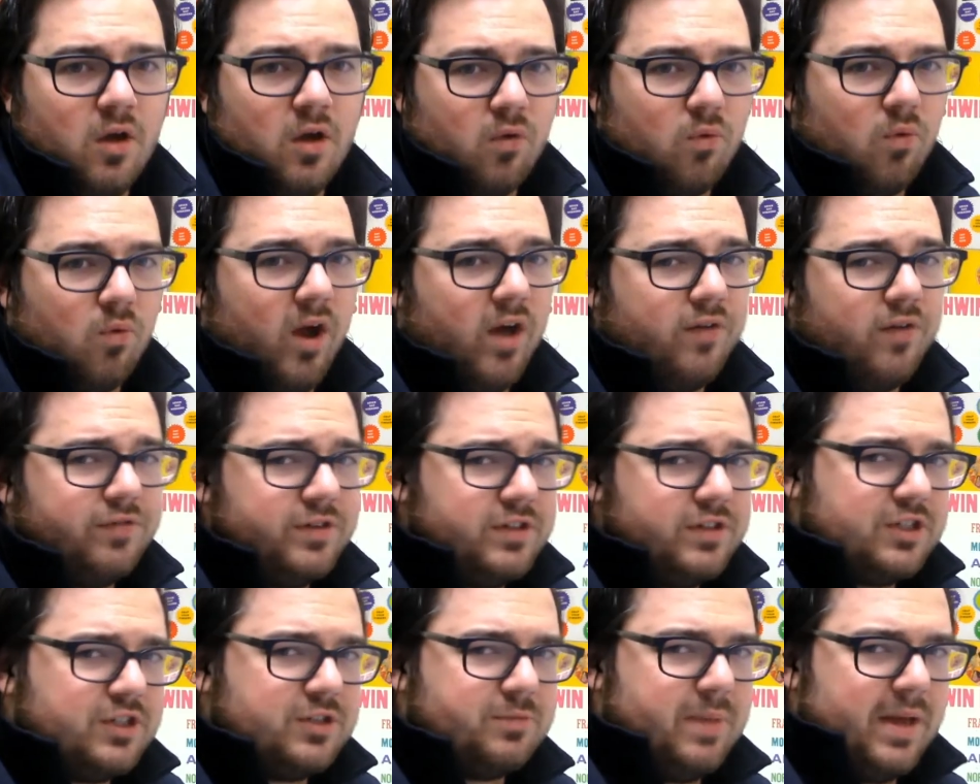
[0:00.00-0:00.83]

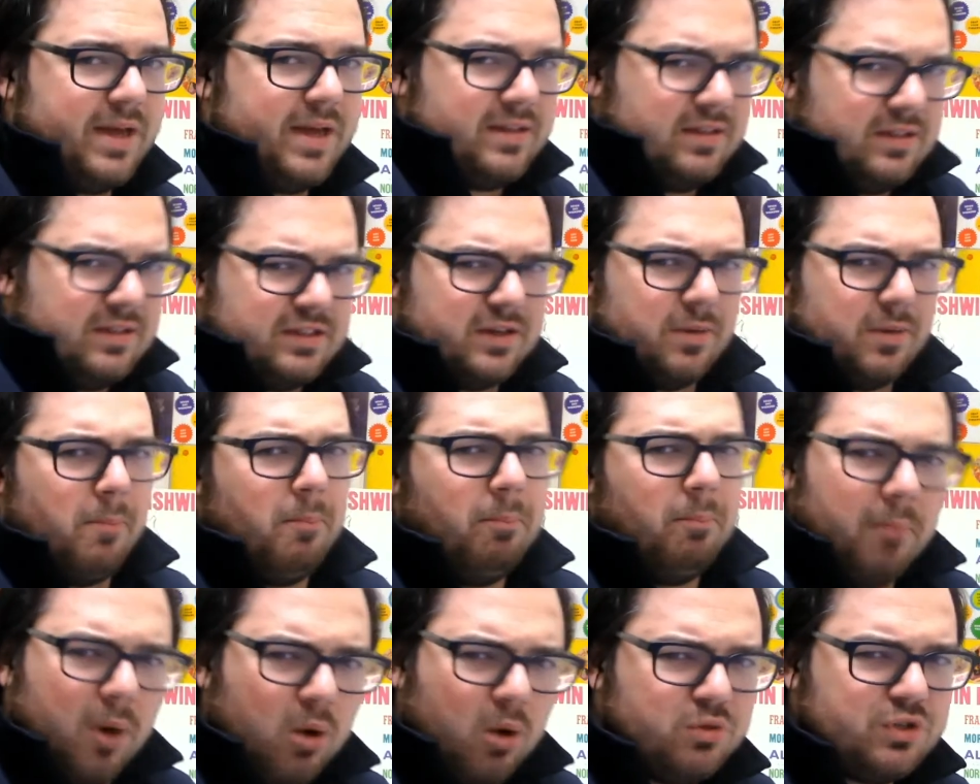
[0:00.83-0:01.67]
Ralphie spends
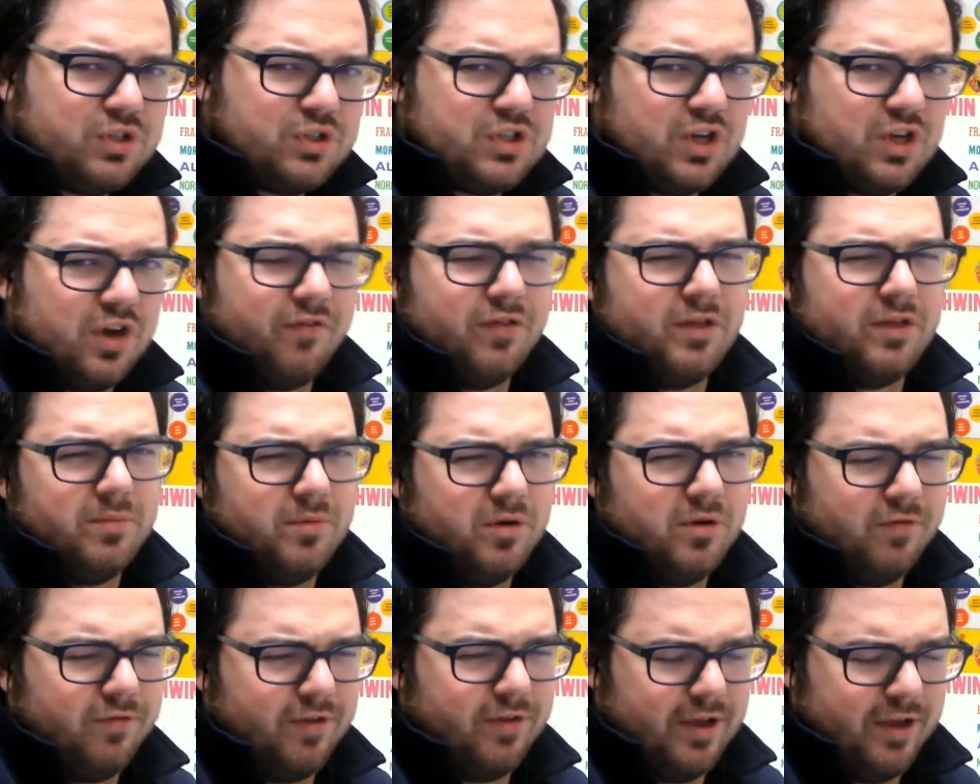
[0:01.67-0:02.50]
most of the
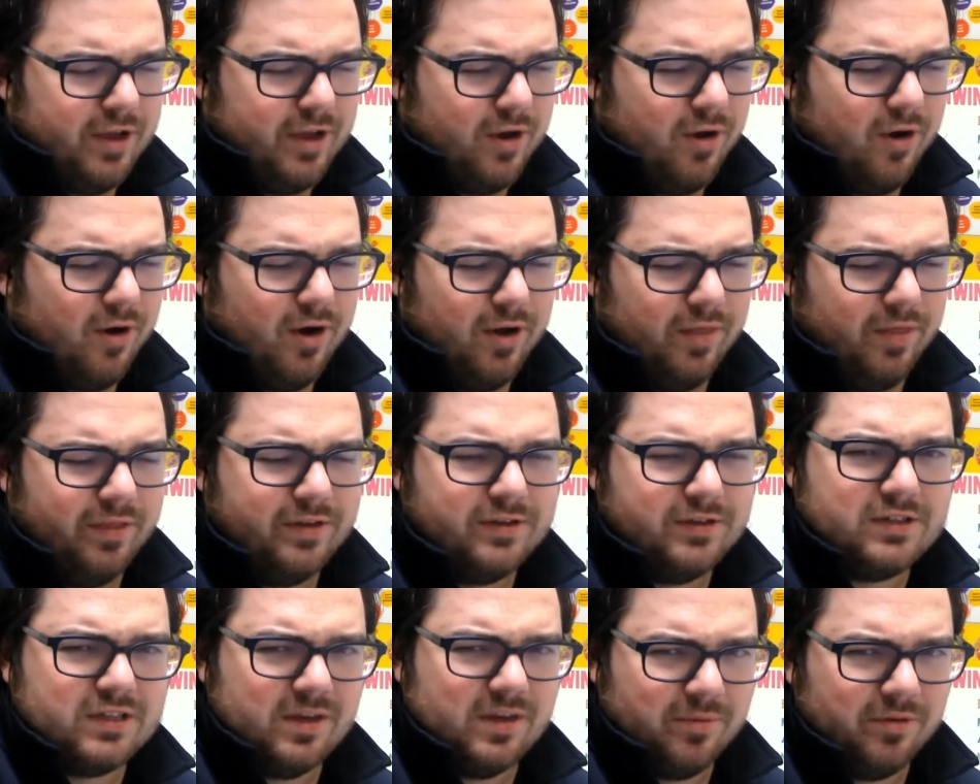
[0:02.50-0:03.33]
movie on the
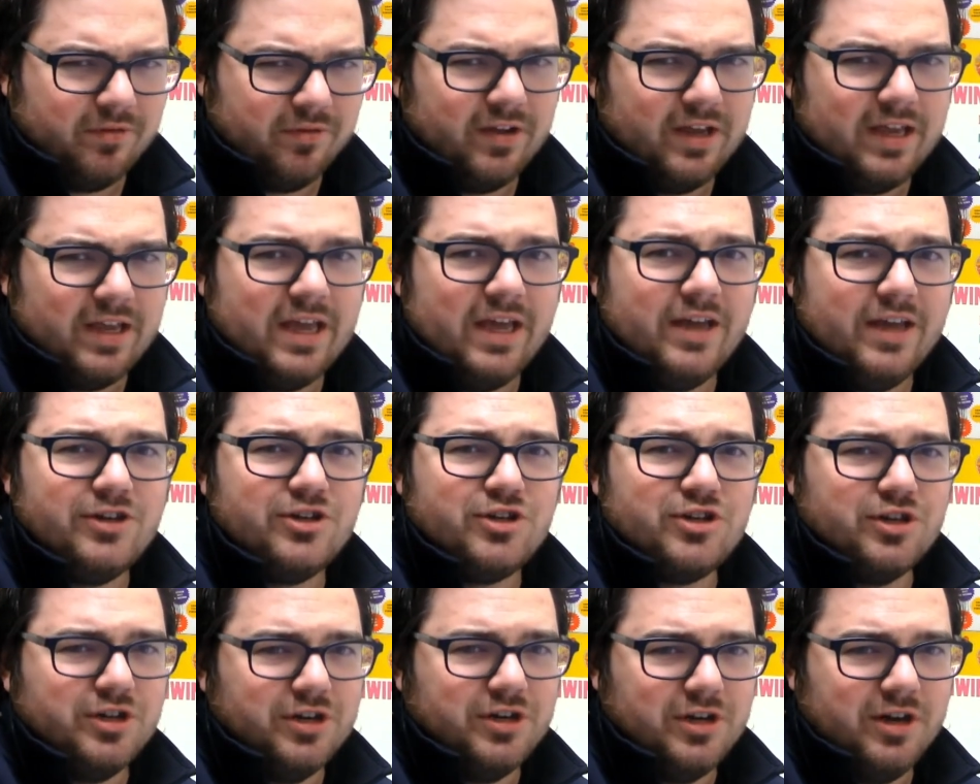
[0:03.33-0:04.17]
summer
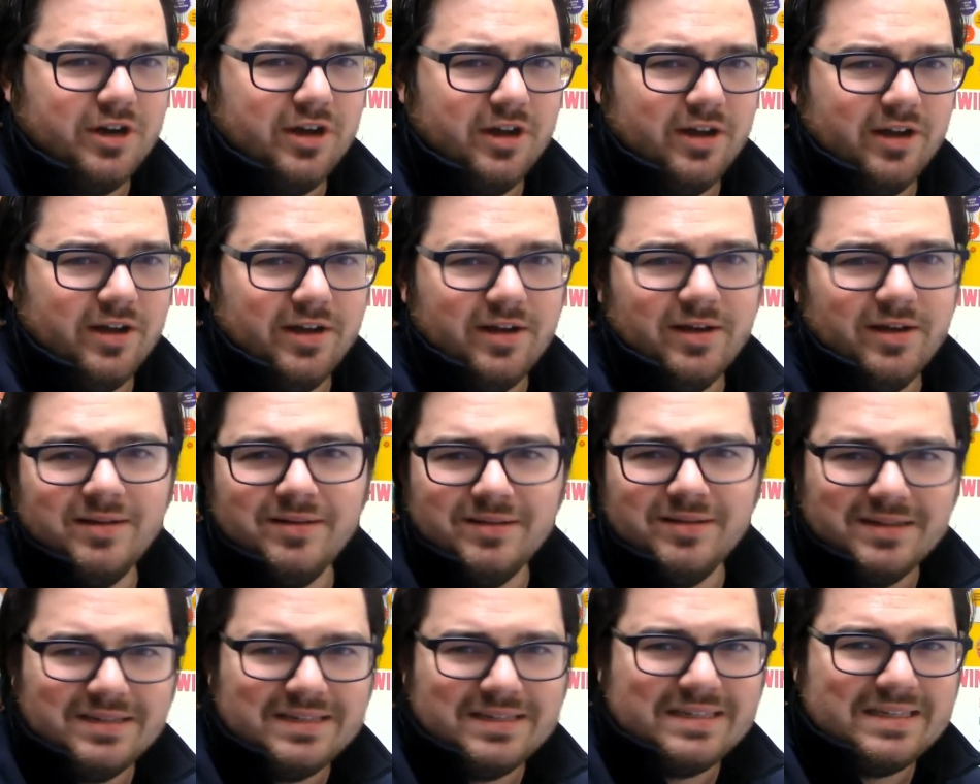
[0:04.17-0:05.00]
vacation.
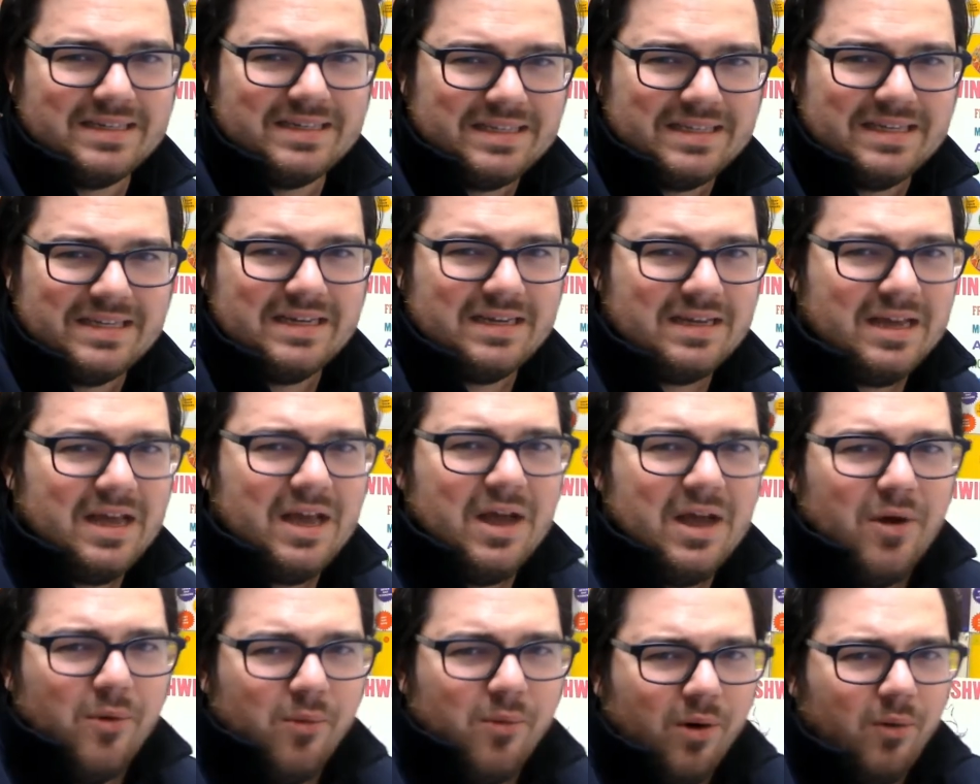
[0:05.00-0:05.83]

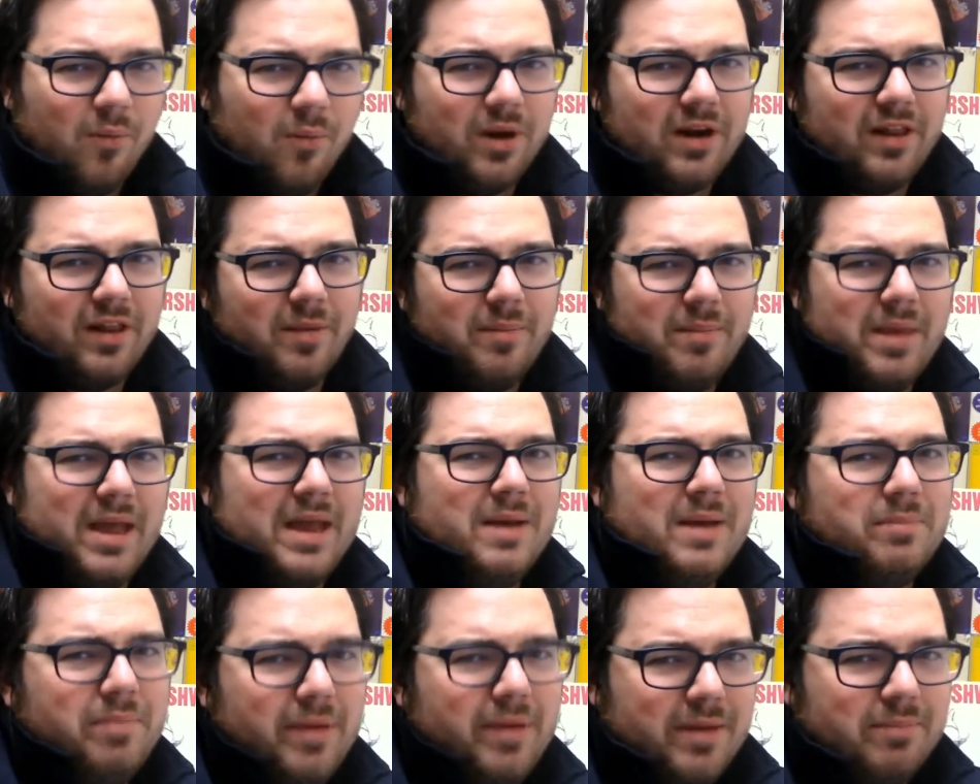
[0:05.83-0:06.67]
One of the
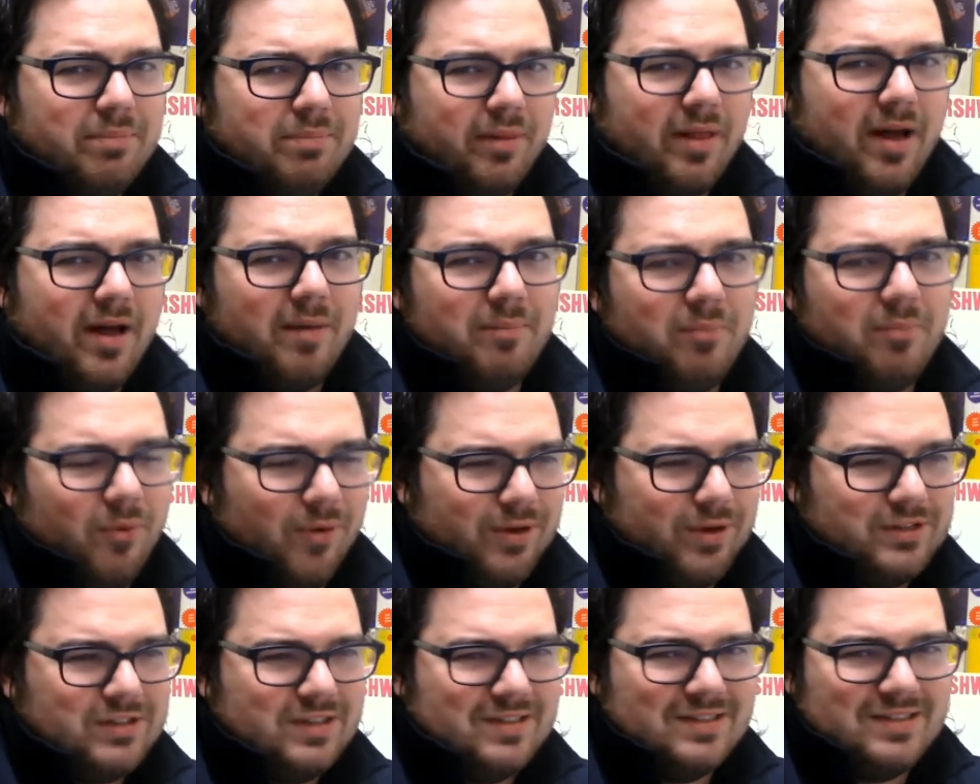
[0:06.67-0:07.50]
main big plot
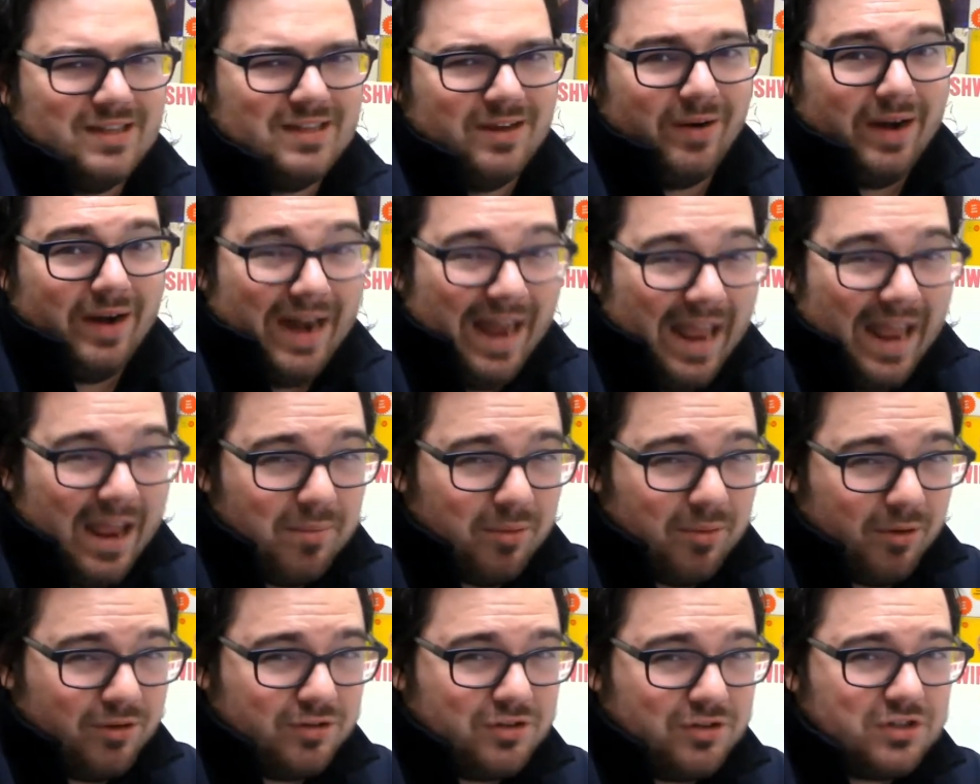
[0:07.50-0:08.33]
points is their
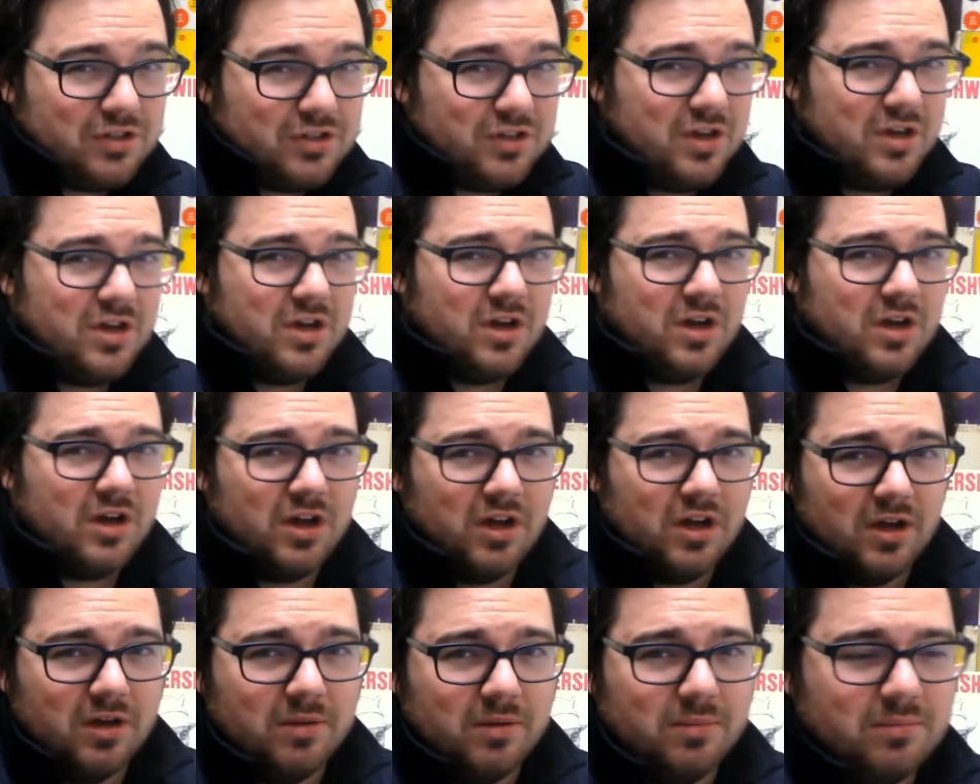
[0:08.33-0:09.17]
neighbors,
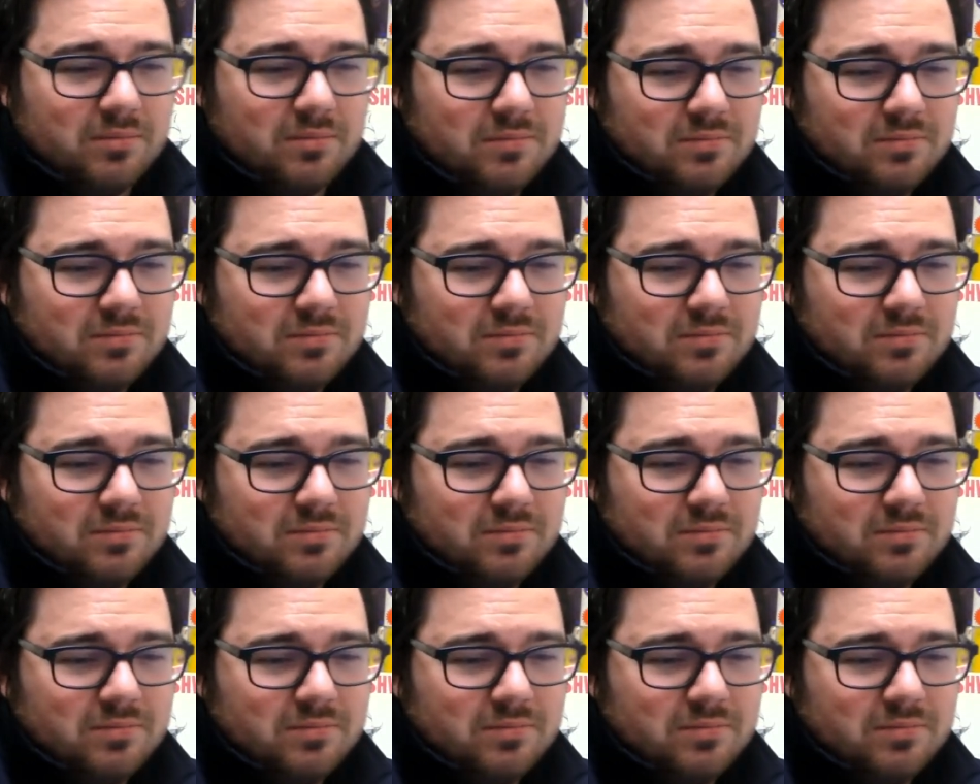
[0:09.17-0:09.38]
the